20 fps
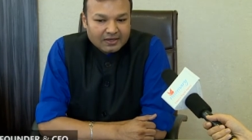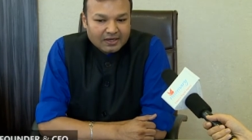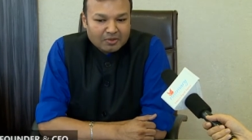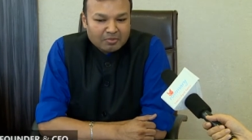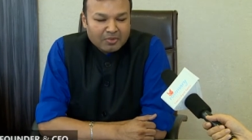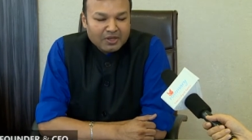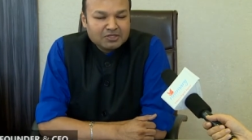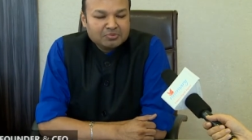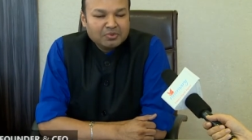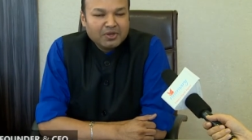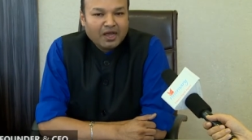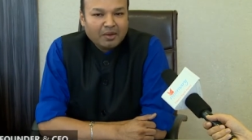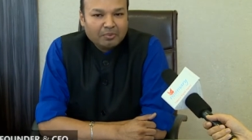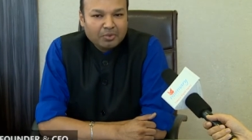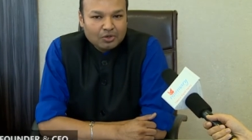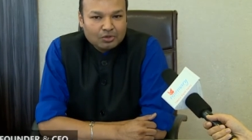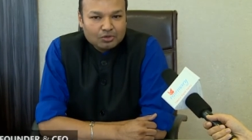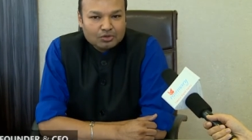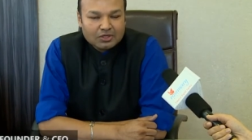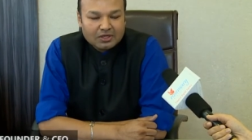it makes me
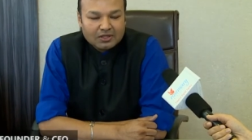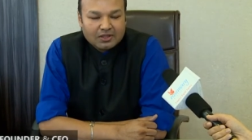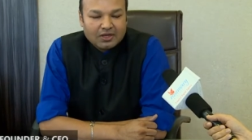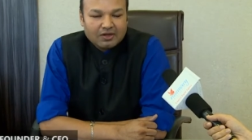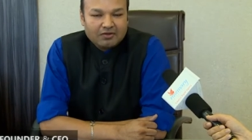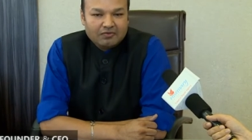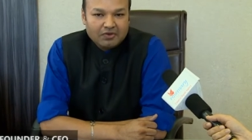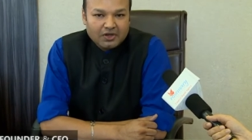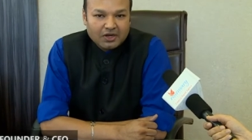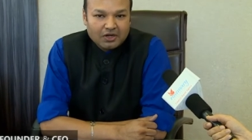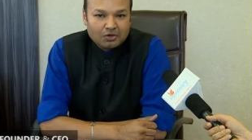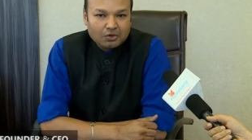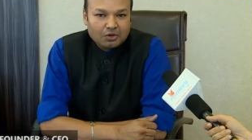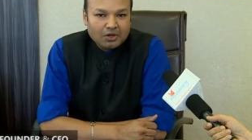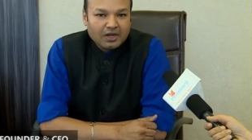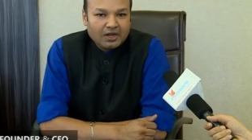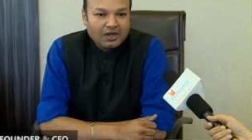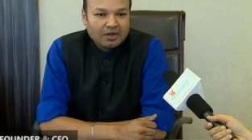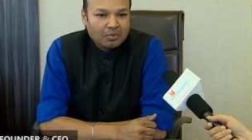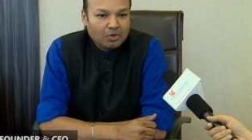happy to say that we are
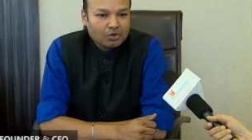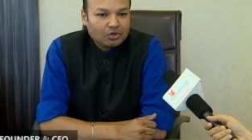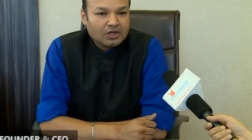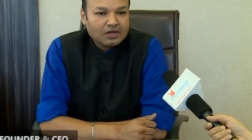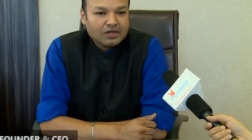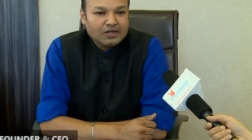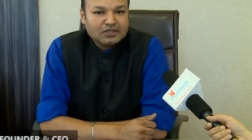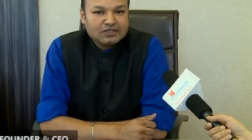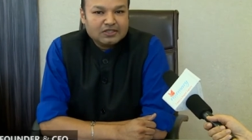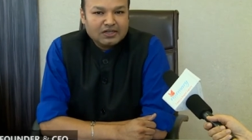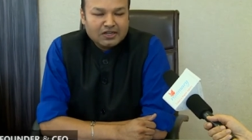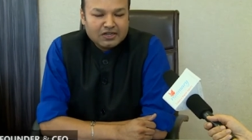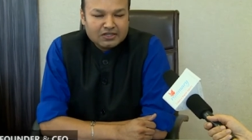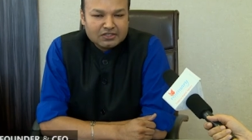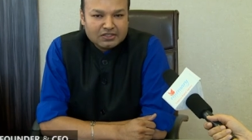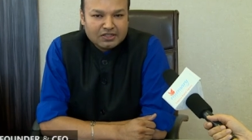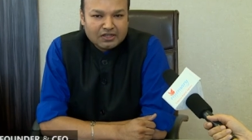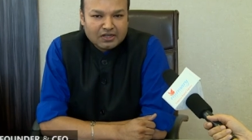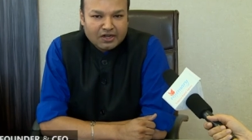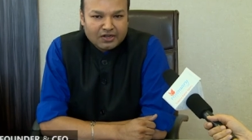today at about 30
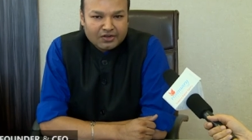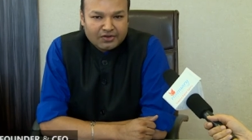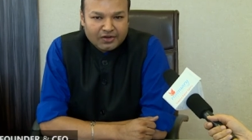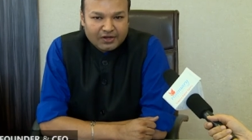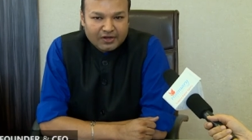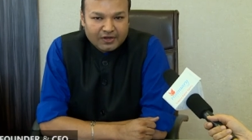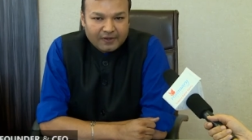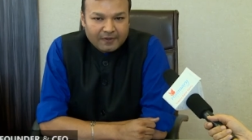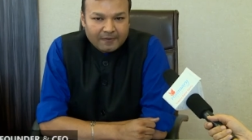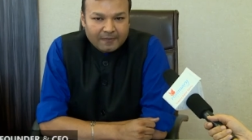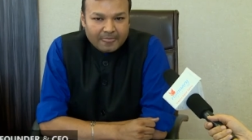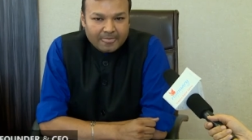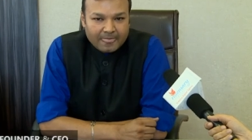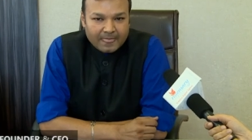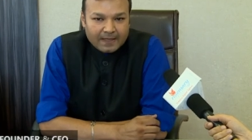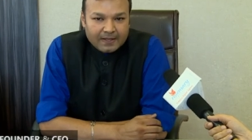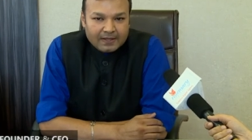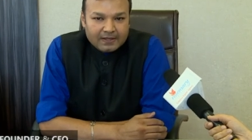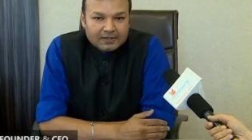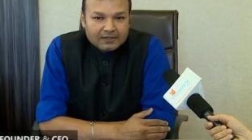centers in the country.
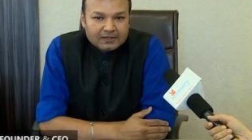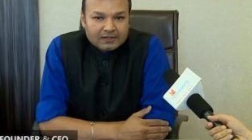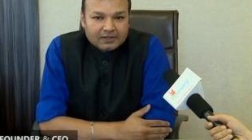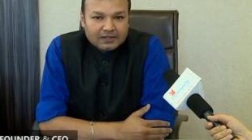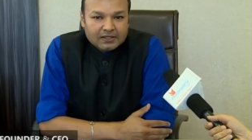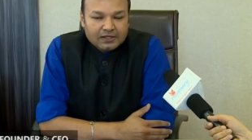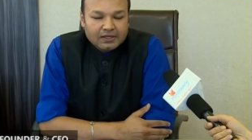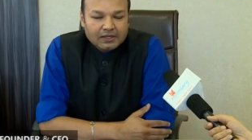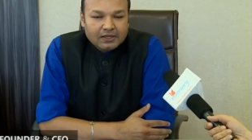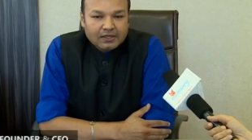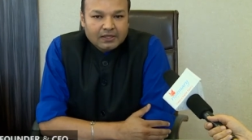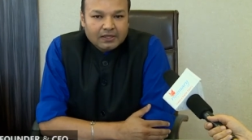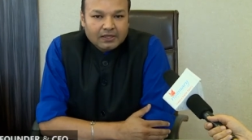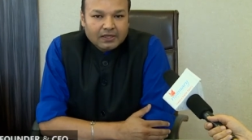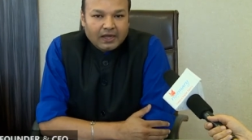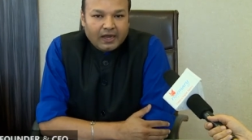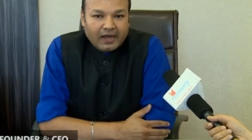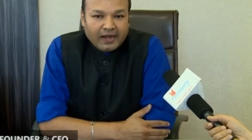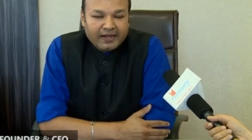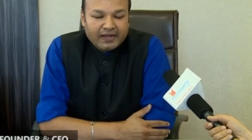
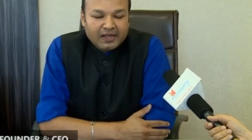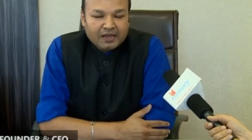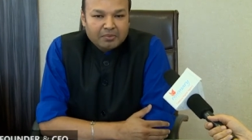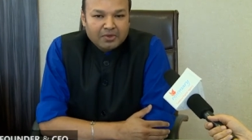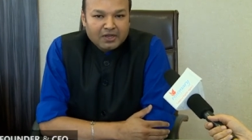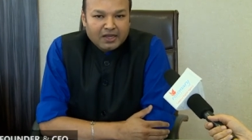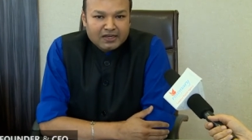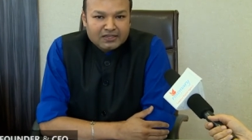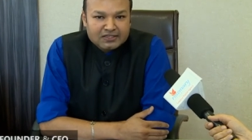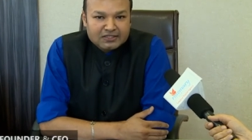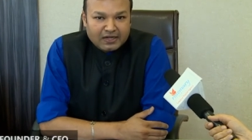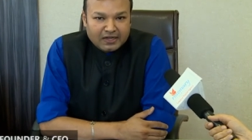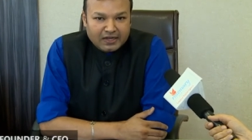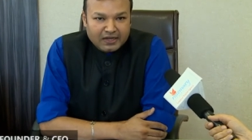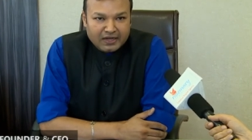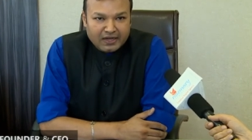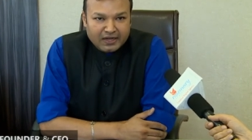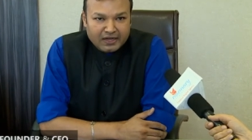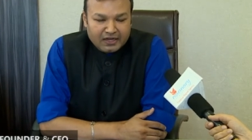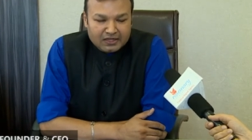The idea behind
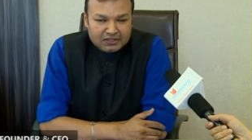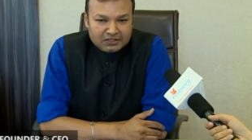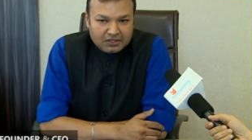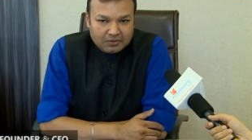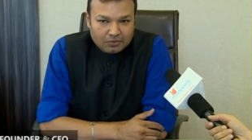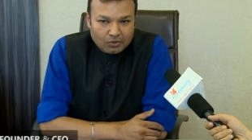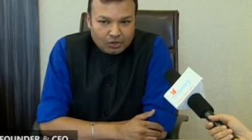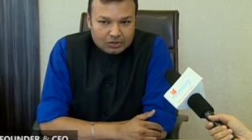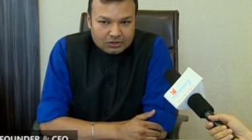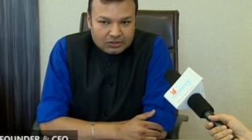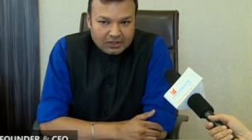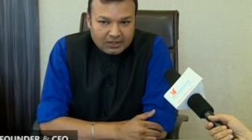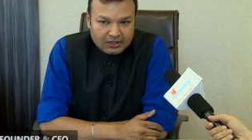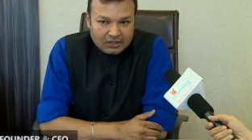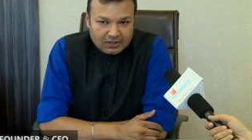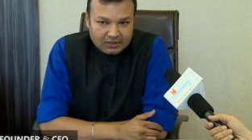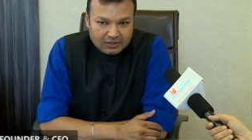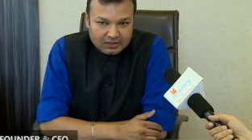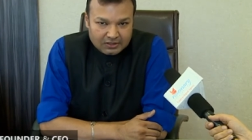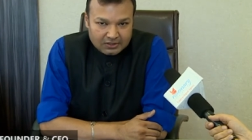starting INSD was
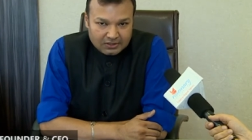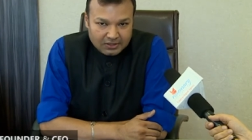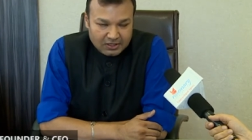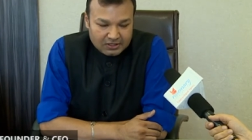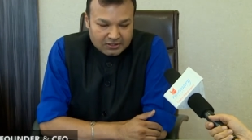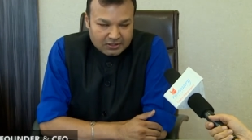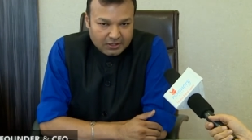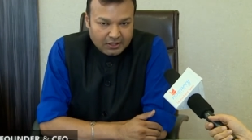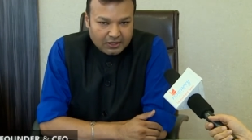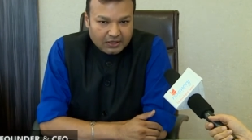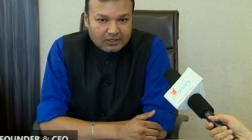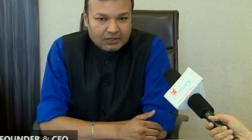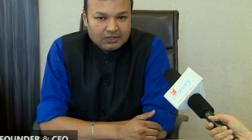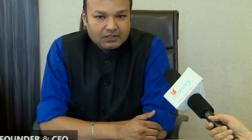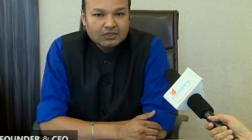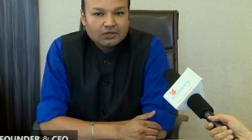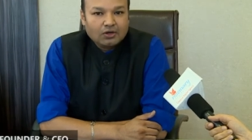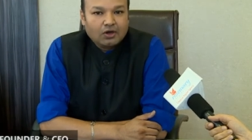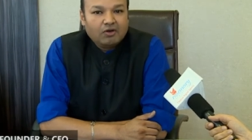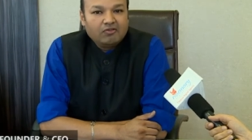that there is a
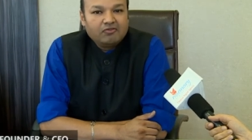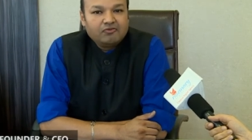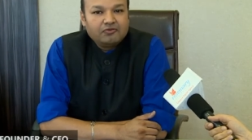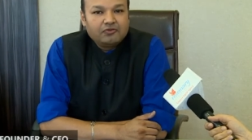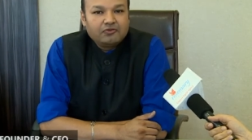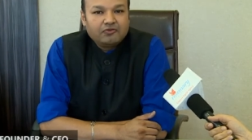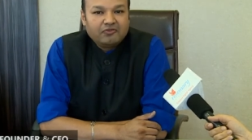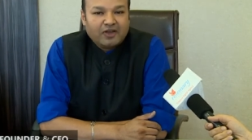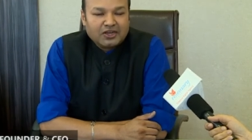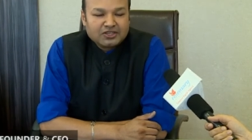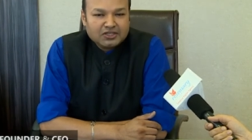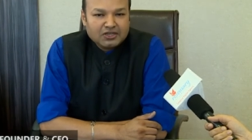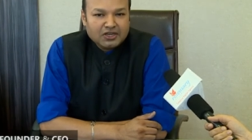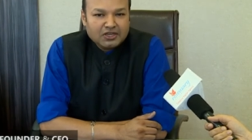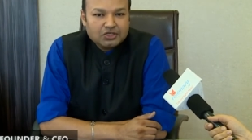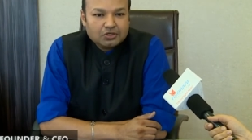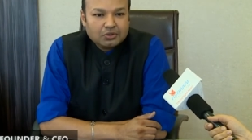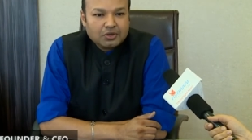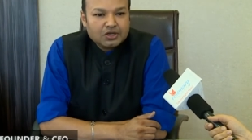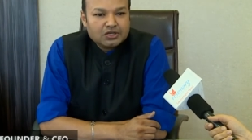dearth of fashion
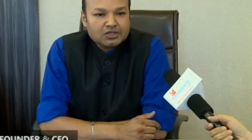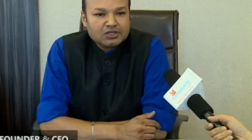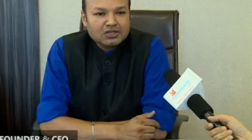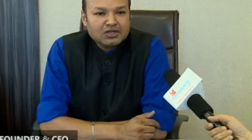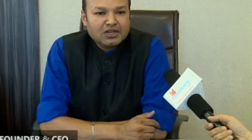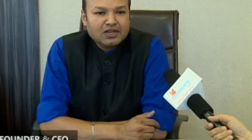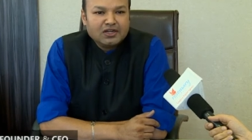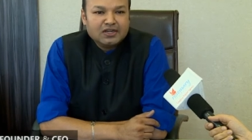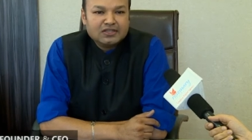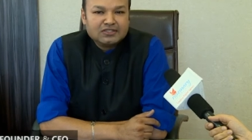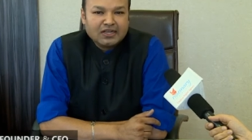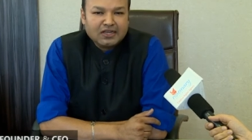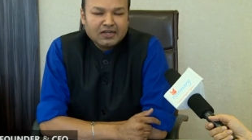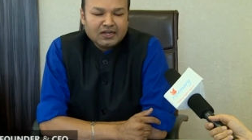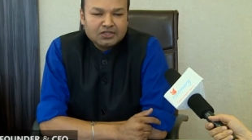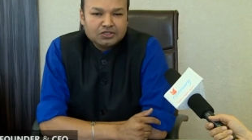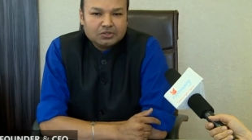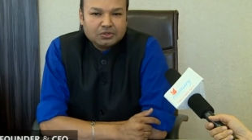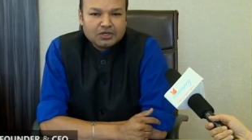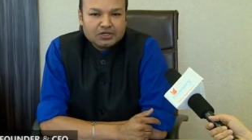education and
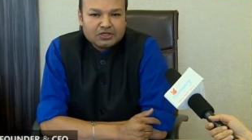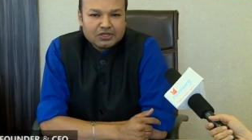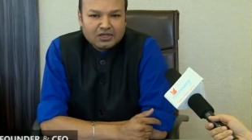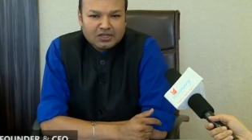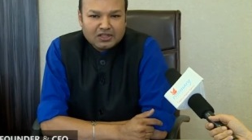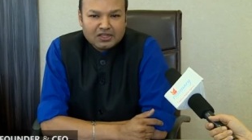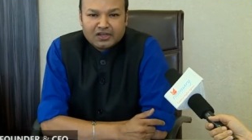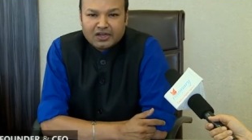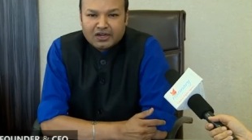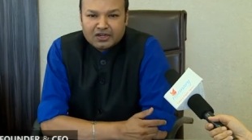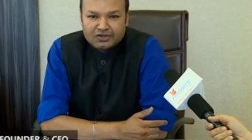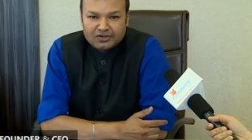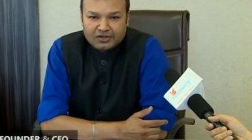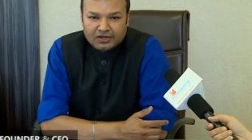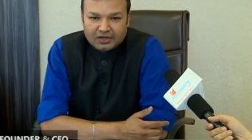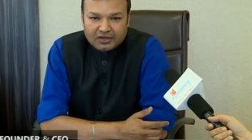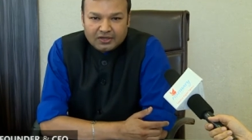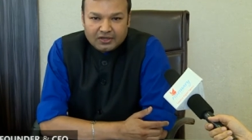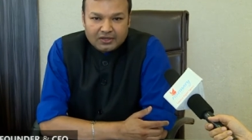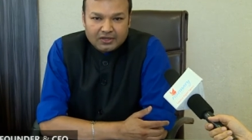design education in the
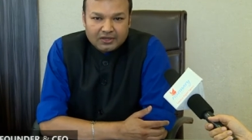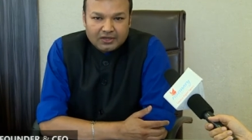country